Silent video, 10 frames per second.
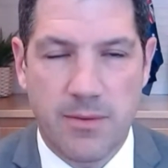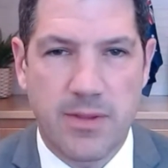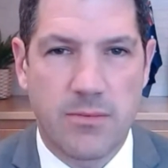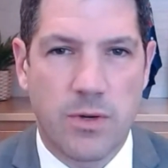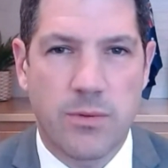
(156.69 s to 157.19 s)
I
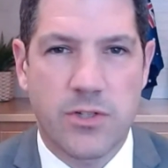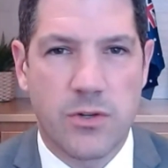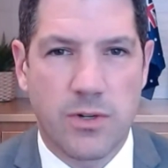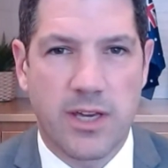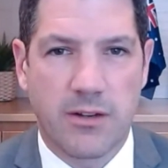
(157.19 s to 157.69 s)
mean, we were
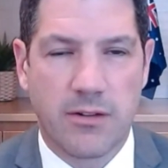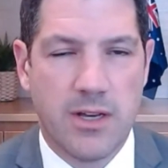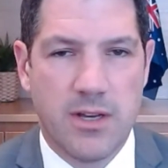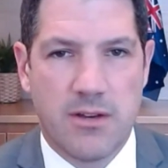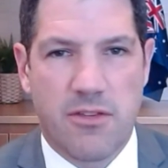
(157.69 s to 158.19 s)
talking
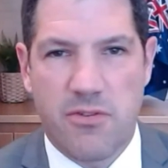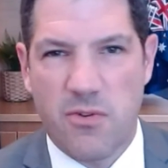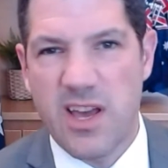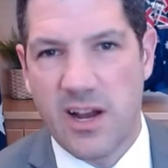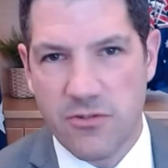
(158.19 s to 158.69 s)

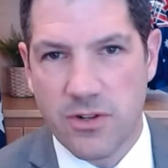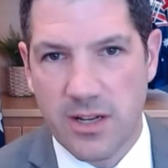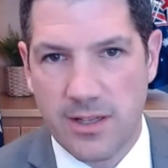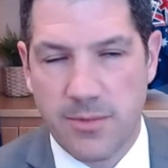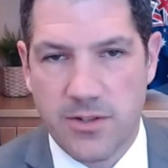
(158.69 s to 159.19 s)
three hundred
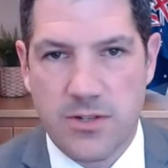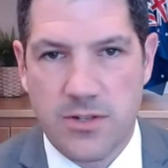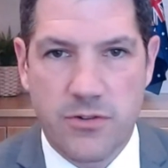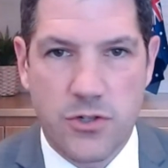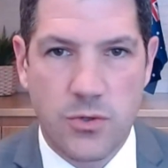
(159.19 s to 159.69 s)
kilometres
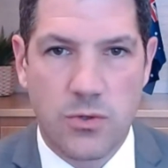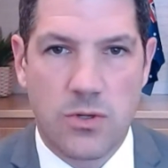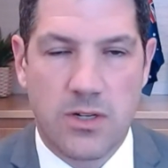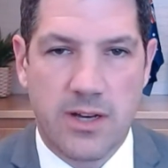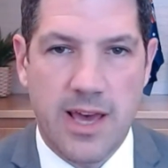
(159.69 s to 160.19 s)

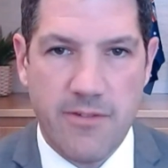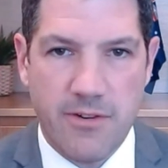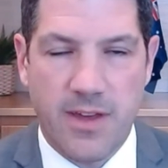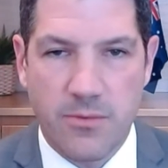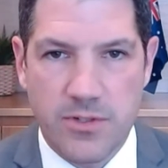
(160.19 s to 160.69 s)
offshore,
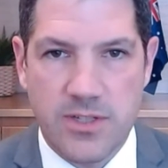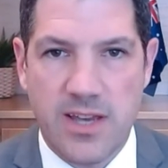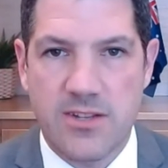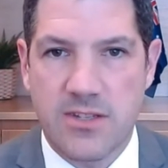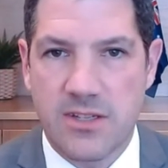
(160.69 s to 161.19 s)
everything was
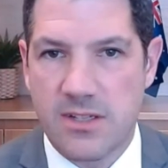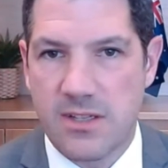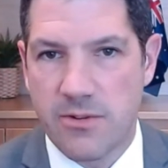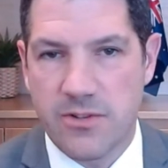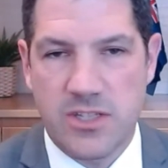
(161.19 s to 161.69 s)
tested,
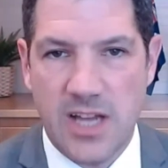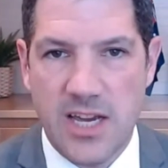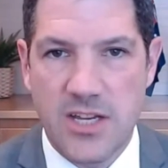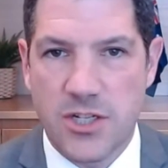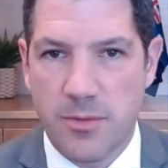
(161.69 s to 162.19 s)
there were
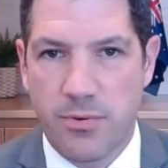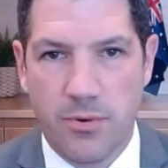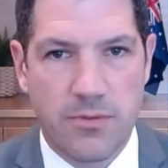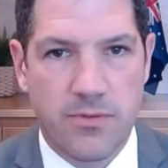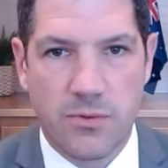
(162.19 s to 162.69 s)
staged
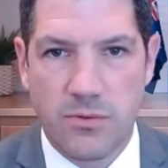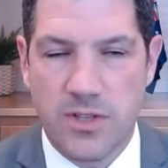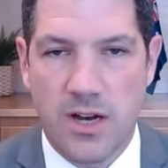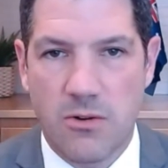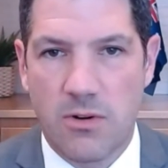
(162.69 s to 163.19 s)
approvals,
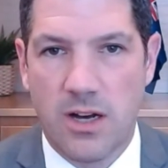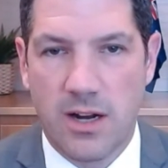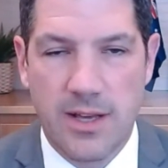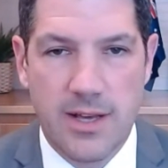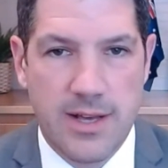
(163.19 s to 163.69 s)
the whole
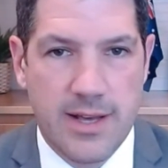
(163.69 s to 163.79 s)
lot.